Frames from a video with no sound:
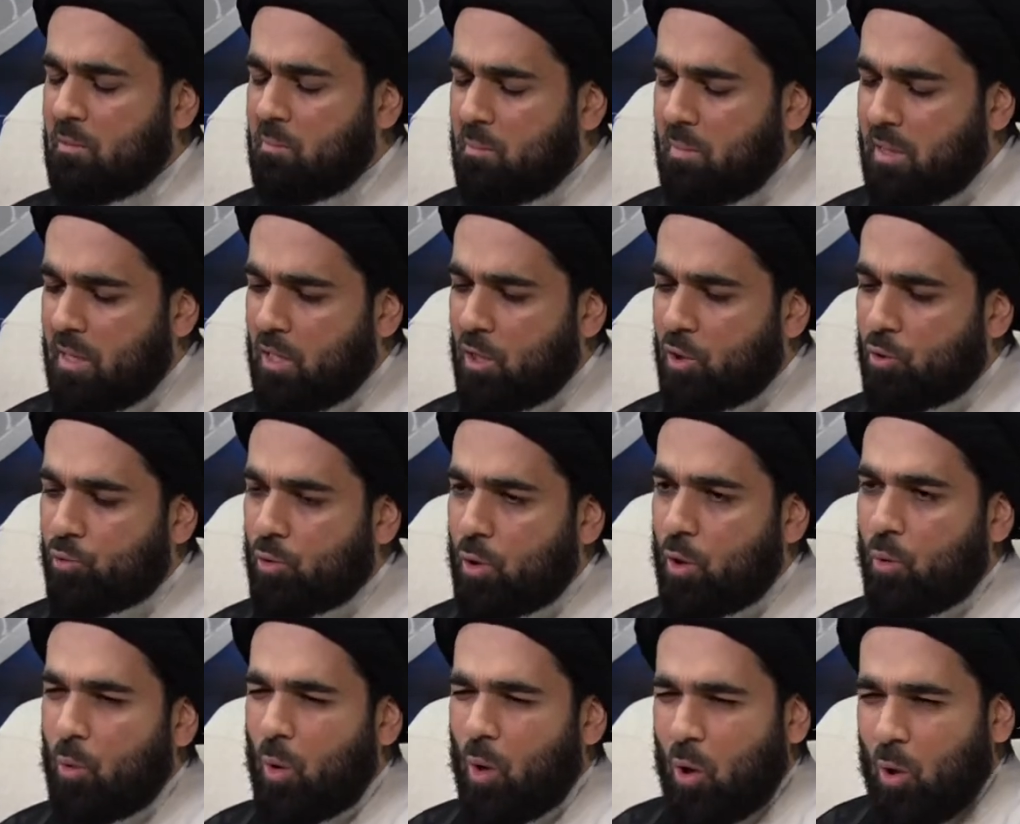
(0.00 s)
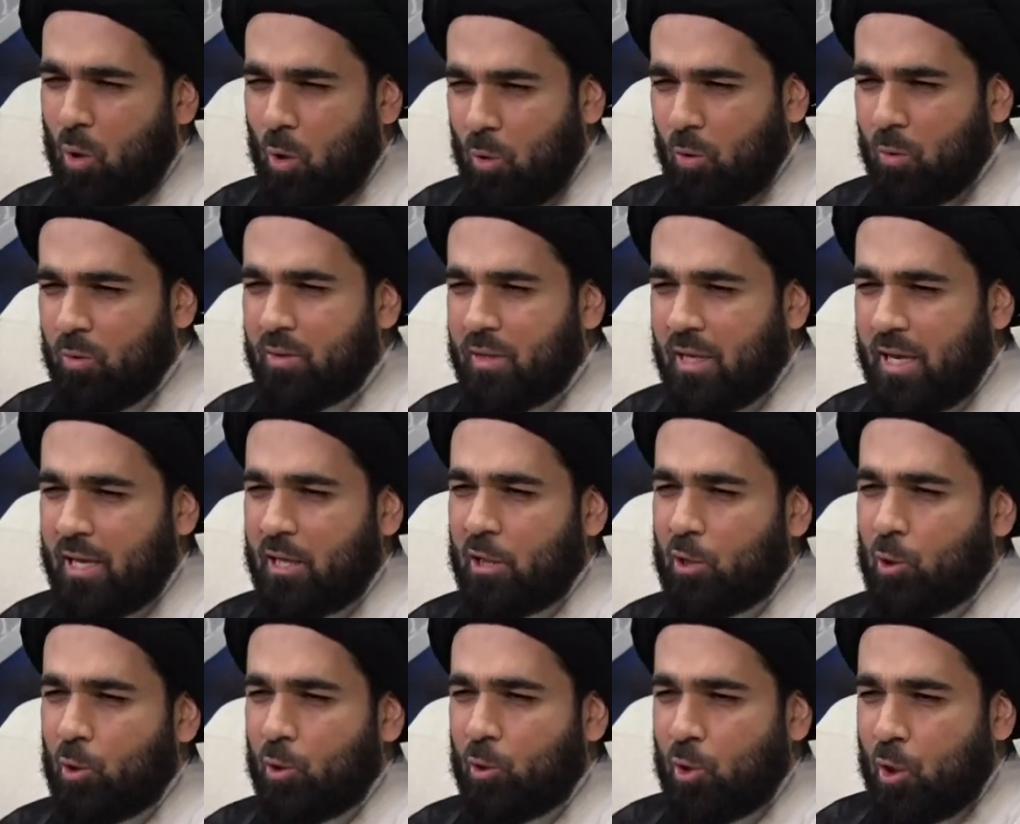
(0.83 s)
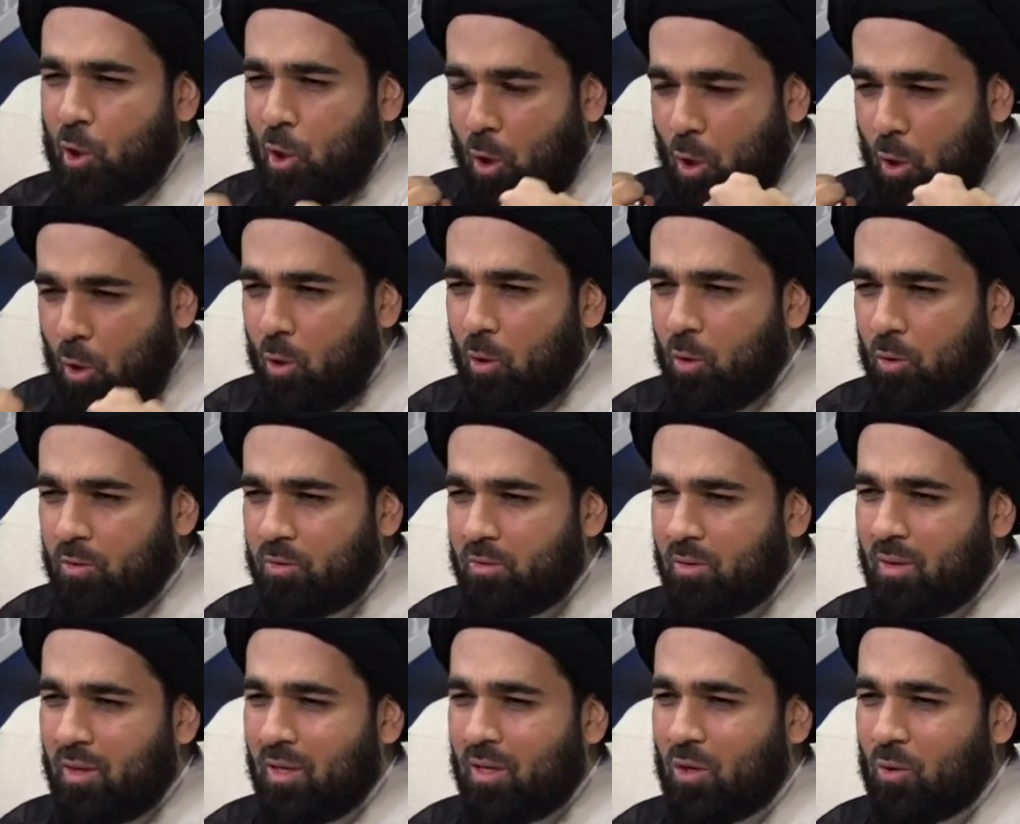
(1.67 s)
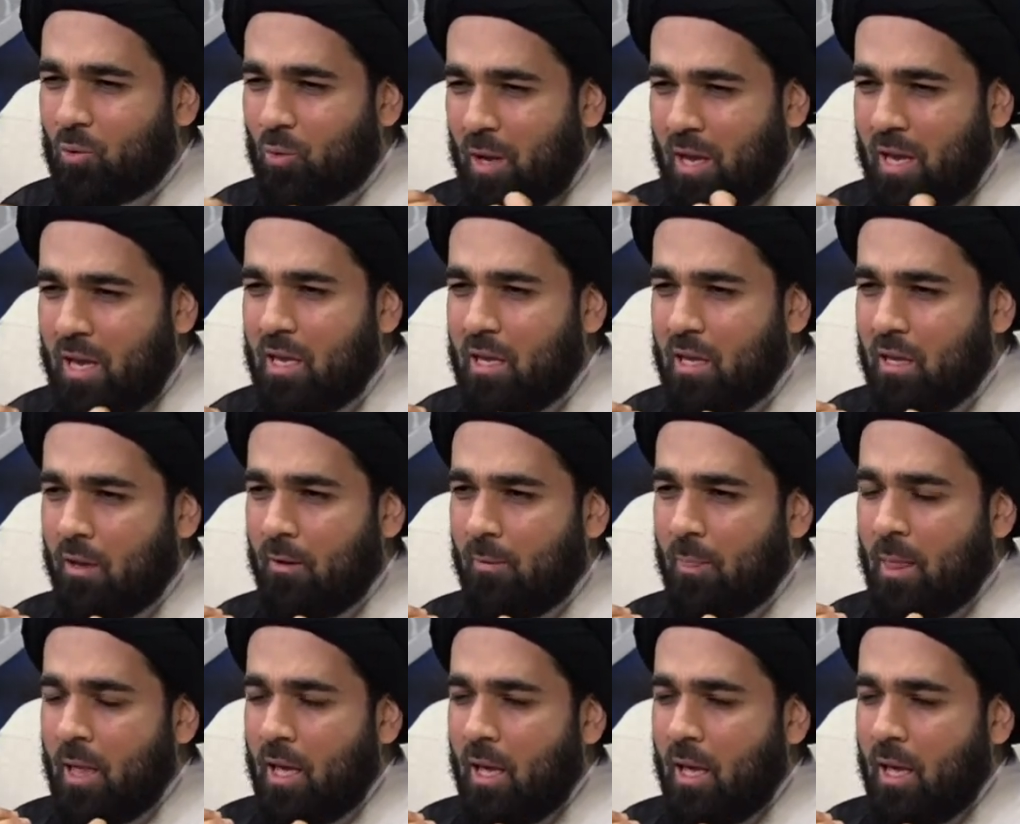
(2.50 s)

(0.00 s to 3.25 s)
me grow old and look old, the gray